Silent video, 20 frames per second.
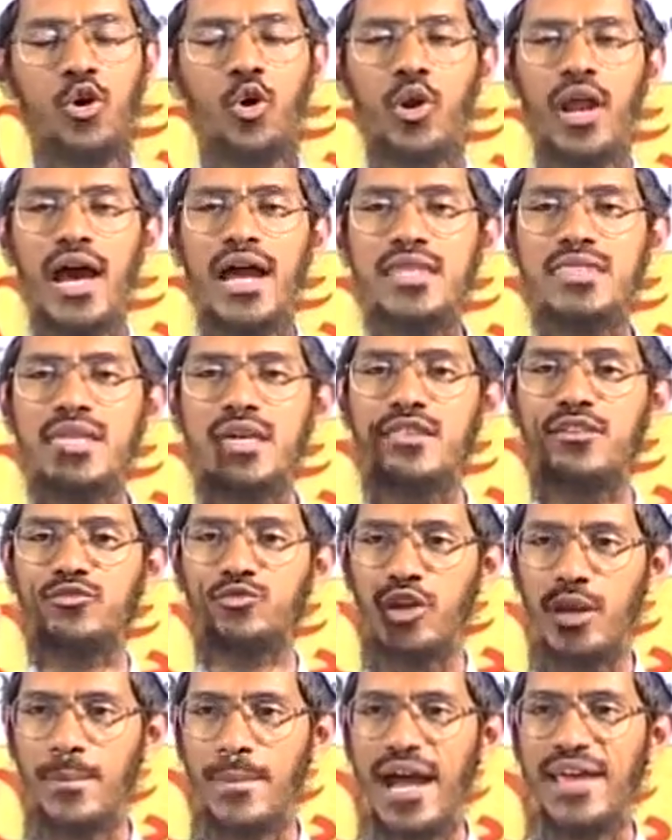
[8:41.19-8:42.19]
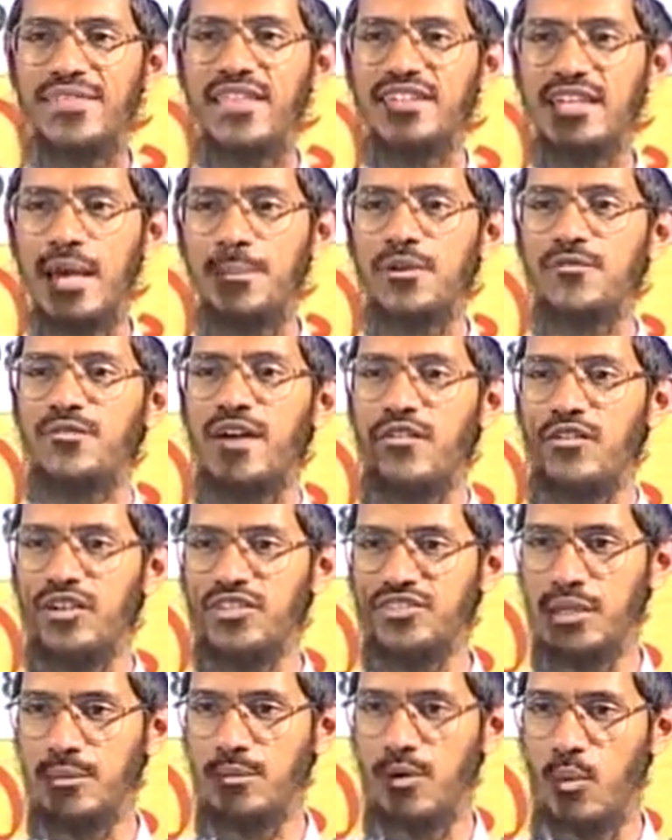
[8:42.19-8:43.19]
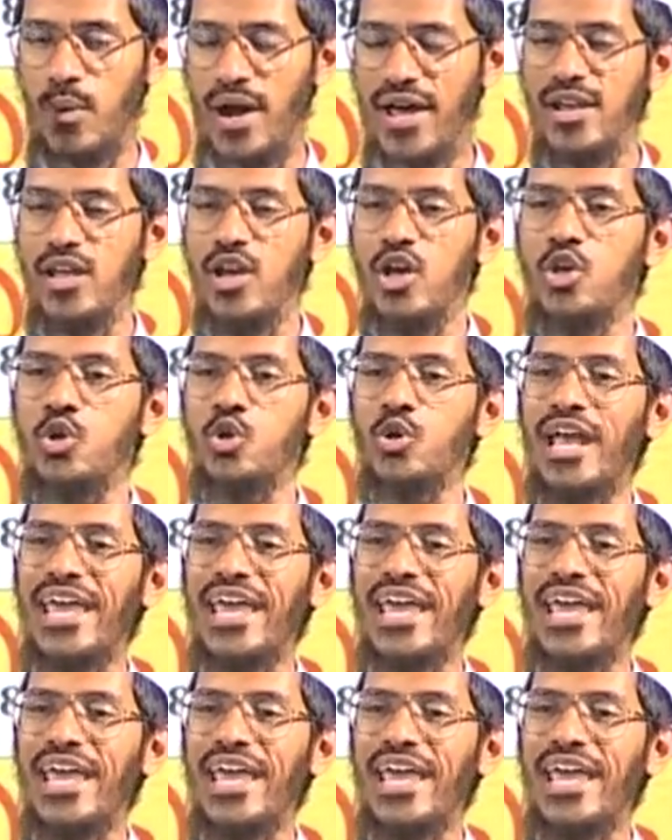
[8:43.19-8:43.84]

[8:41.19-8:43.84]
Quran says in Surah Maida, chapter 5, verse number 1,